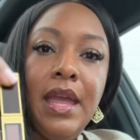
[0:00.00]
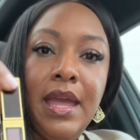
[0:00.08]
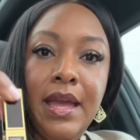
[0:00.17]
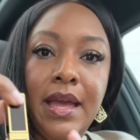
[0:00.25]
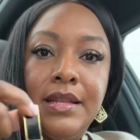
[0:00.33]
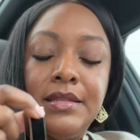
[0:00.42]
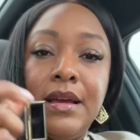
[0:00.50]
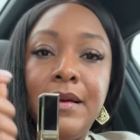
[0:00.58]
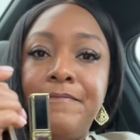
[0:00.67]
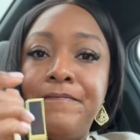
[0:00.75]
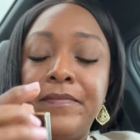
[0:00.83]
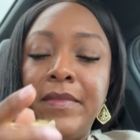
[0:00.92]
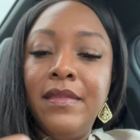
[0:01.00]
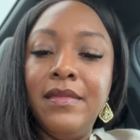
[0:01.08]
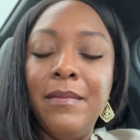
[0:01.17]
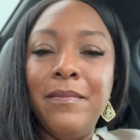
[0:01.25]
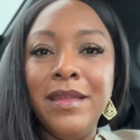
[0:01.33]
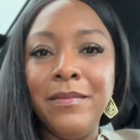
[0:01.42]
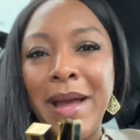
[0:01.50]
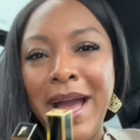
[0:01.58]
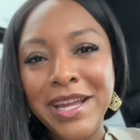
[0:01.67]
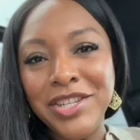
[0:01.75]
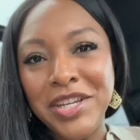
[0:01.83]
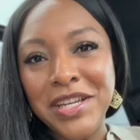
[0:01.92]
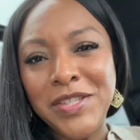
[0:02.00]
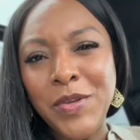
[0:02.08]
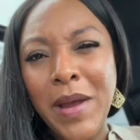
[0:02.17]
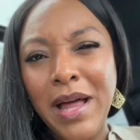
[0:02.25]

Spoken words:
And the packaging is so